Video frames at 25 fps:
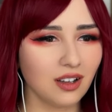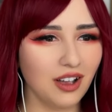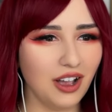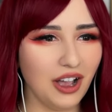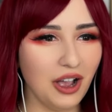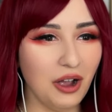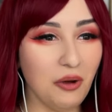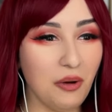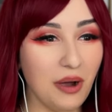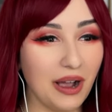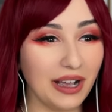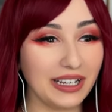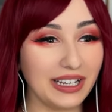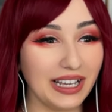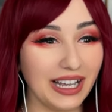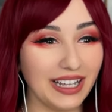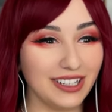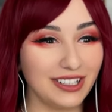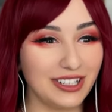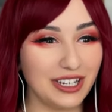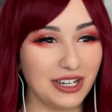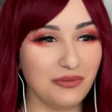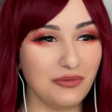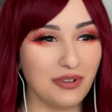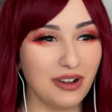Oh my God,
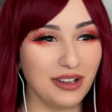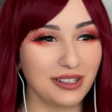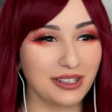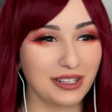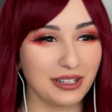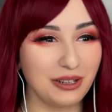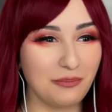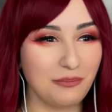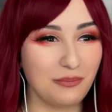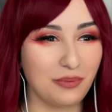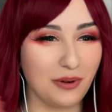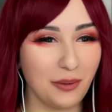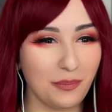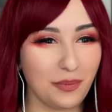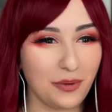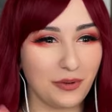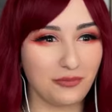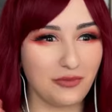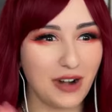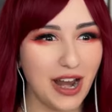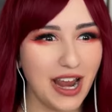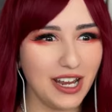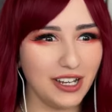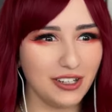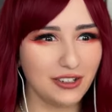Jinwoo is in the proper
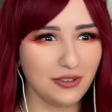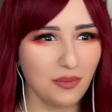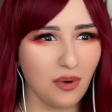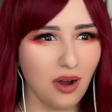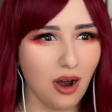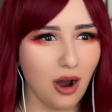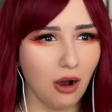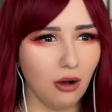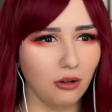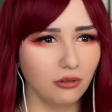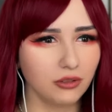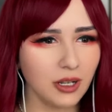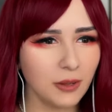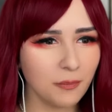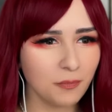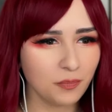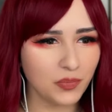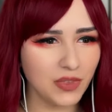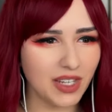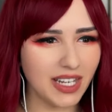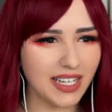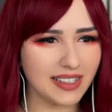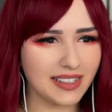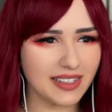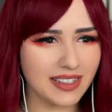rage mode.
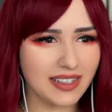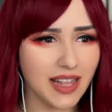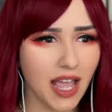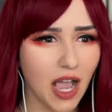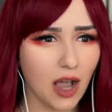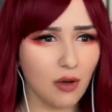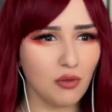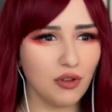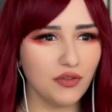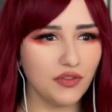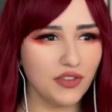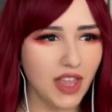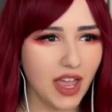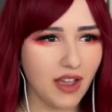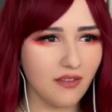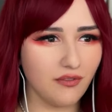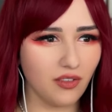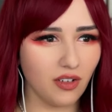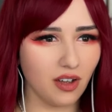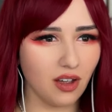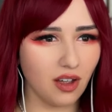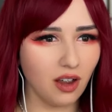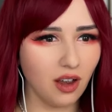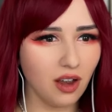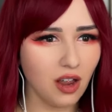It's now or
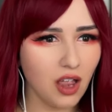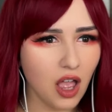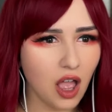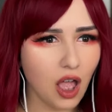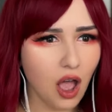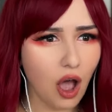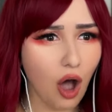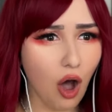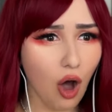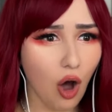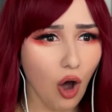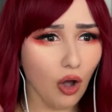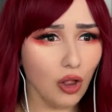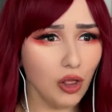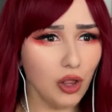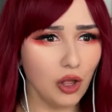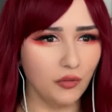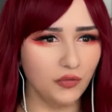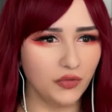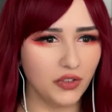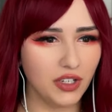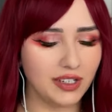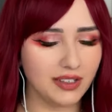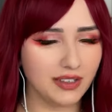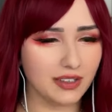never. All
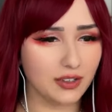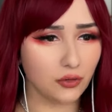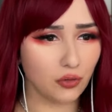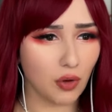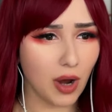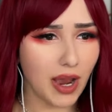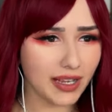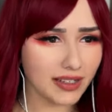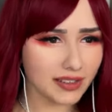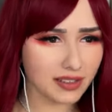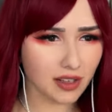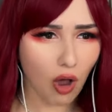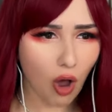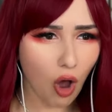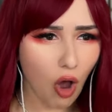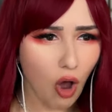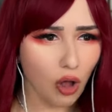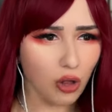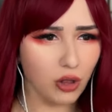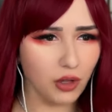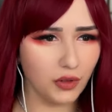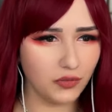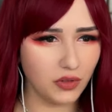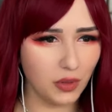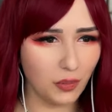of the strikes,
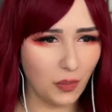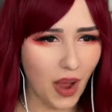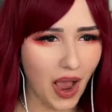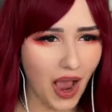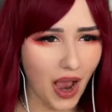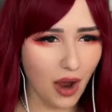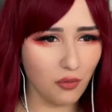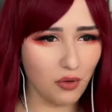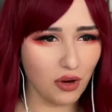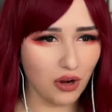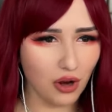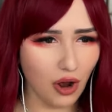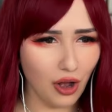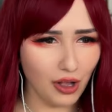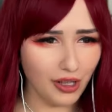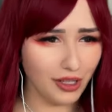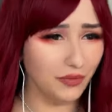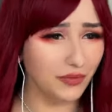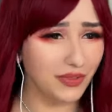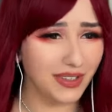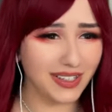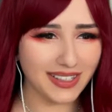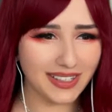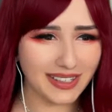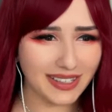all of the power, all
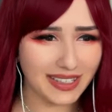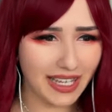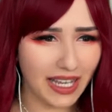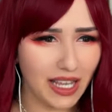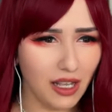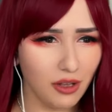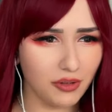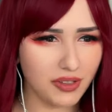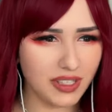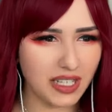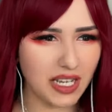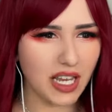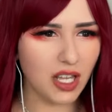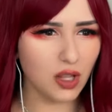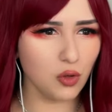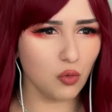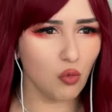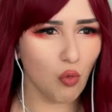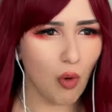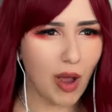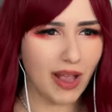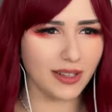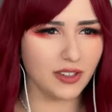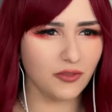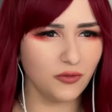of the skills in
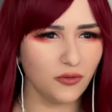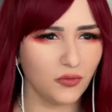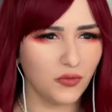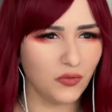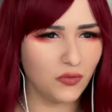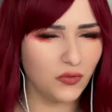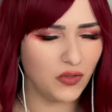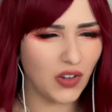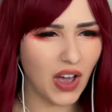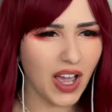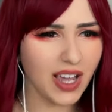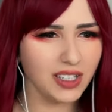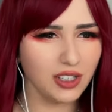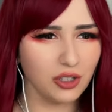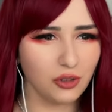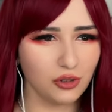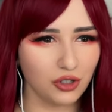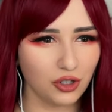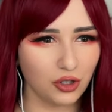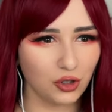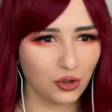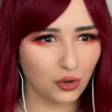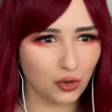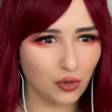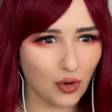one final
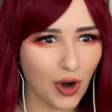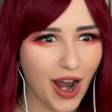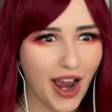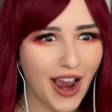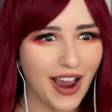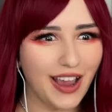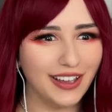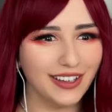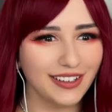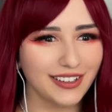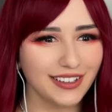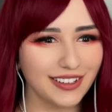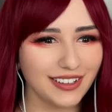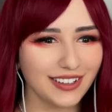strike.